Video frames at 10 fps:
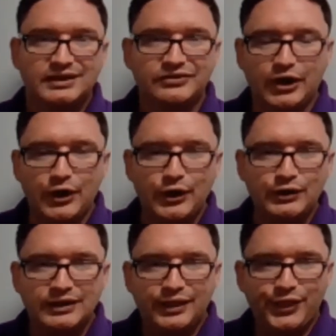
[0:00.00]

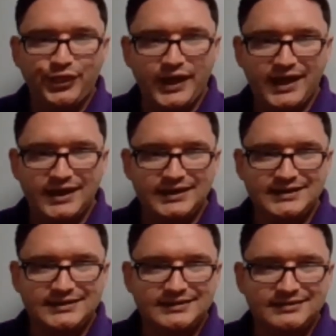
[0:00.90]
So
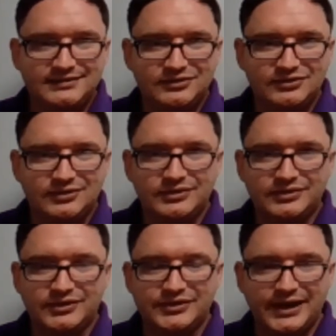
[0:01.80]
that is
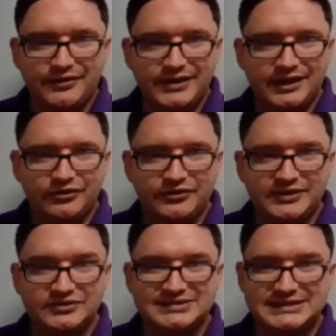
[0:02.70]
the data analysis
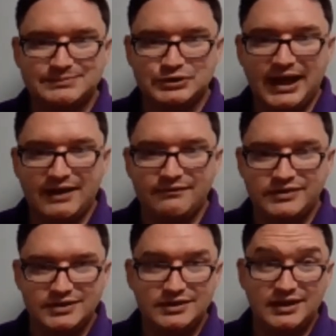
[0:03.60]
hints and tips I have
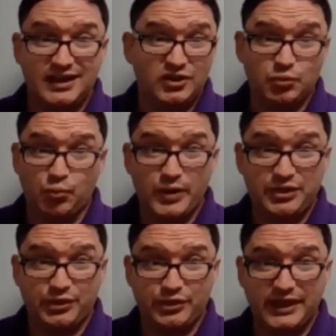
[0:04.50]
here in this
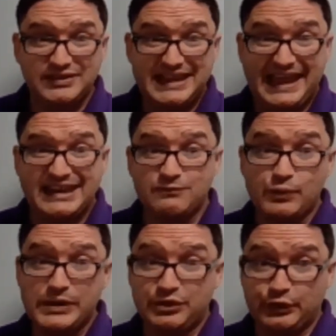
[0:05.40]
week, at the end of
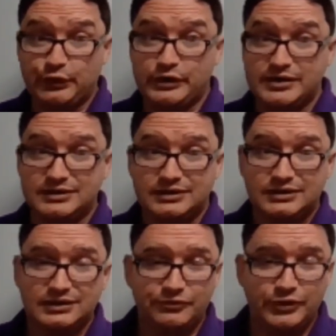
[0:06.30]
week 3.
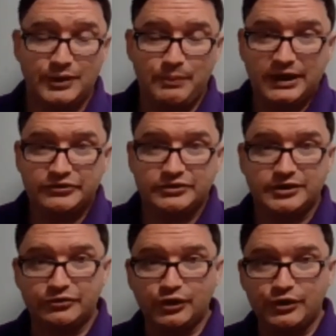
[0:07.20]
So I'm passing
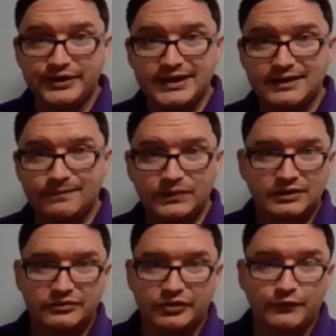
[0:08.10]
those on now.
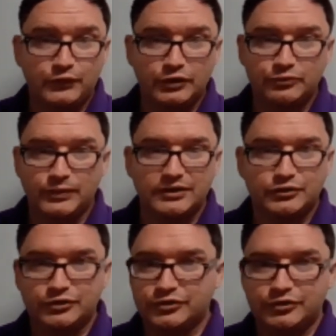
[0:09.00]
So first
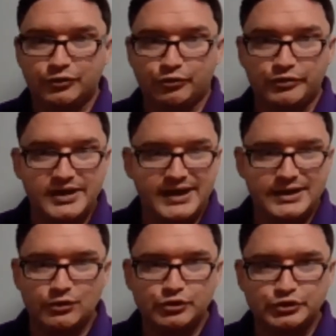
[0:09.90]
one,
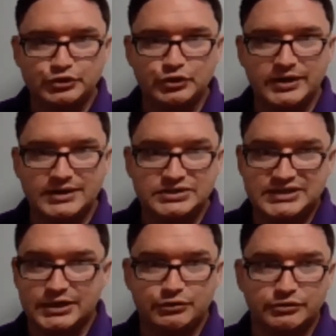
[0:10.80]
create or join a
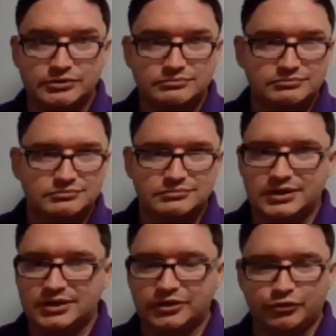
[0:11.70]
study group.
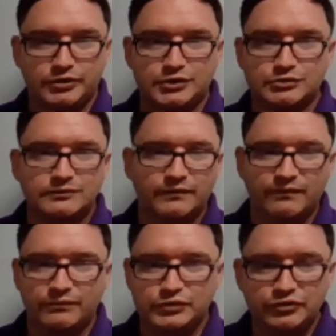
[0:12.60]
It's critical.
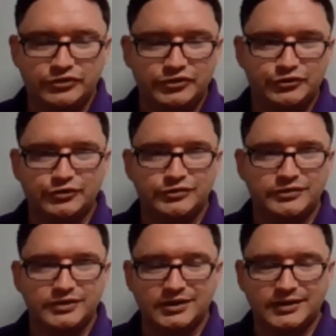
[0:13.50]
Use your
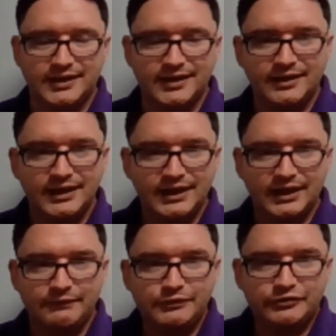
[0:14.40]
student,
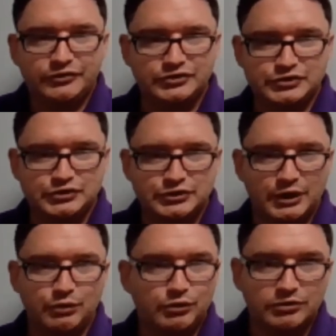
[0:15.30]
leverage your student
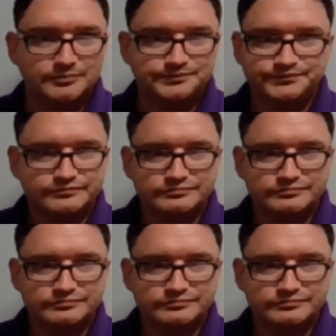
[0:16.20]
cohort.